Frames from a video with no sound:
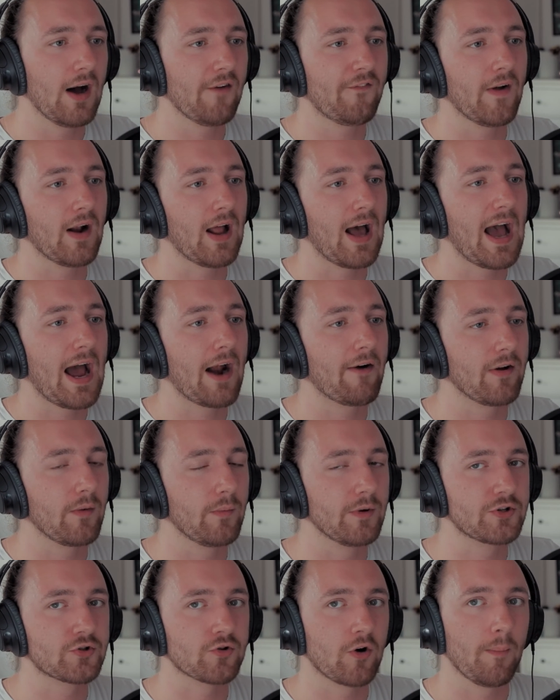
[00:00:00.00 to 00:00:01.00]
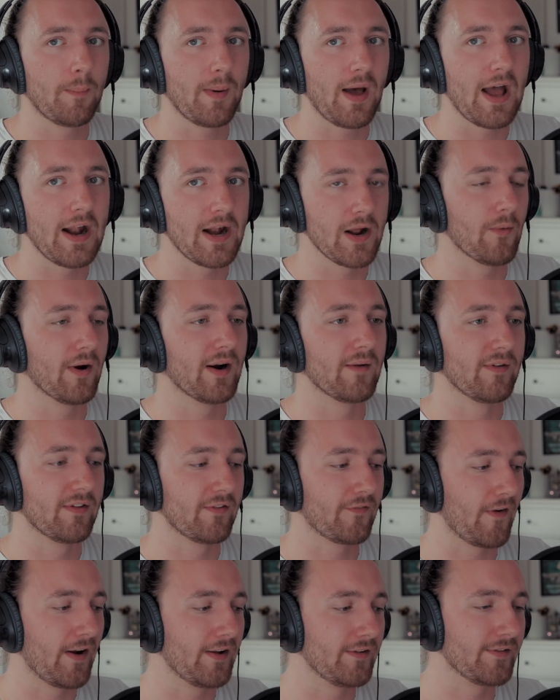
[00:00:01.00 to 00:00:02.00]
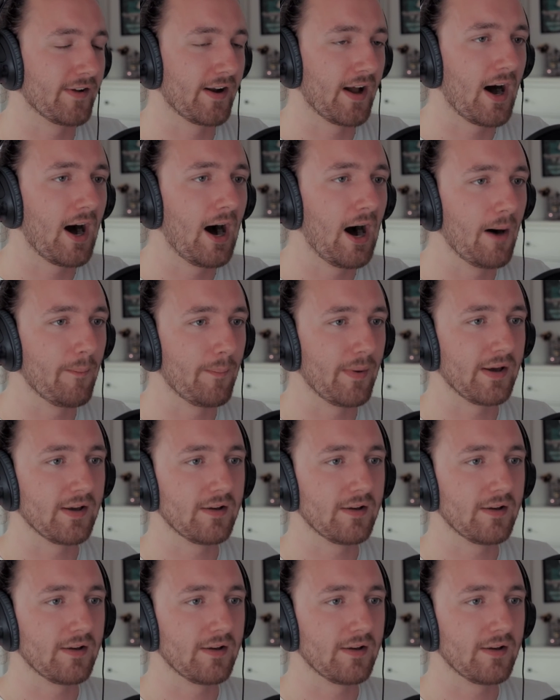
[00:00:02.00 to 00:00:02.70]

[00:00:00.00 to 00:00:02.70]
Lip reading: feel like Harry would drop any one of his friends in a heartbeat.